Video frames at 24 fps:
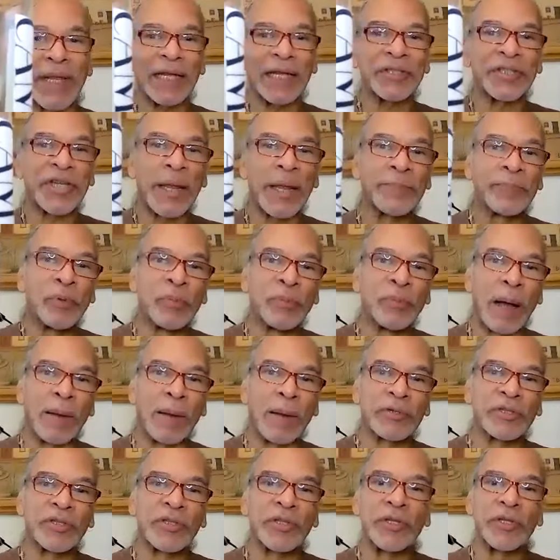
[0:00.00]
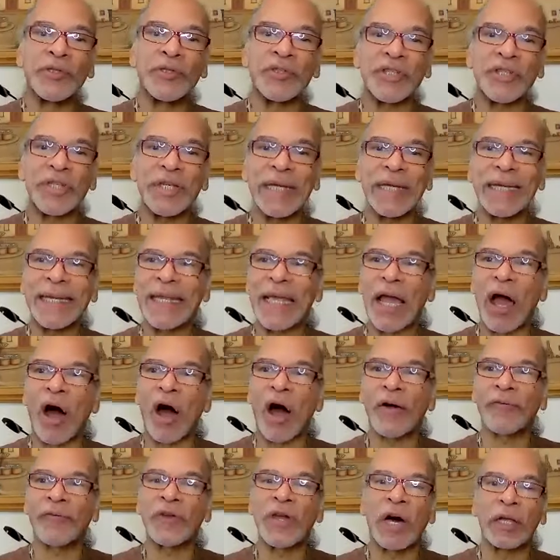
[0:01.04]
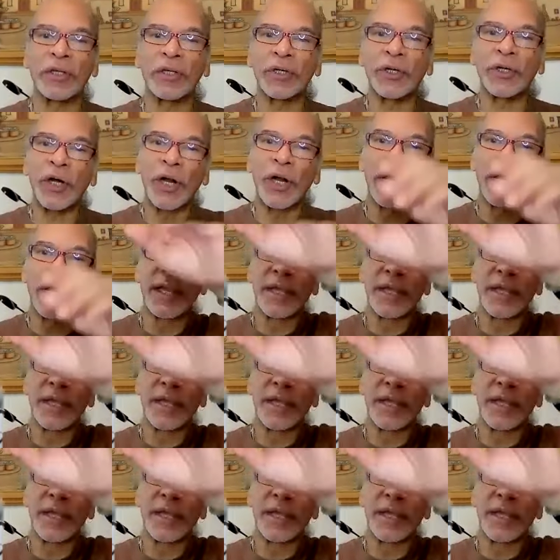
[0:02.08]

got shampoo bubbles. Do you see any off color?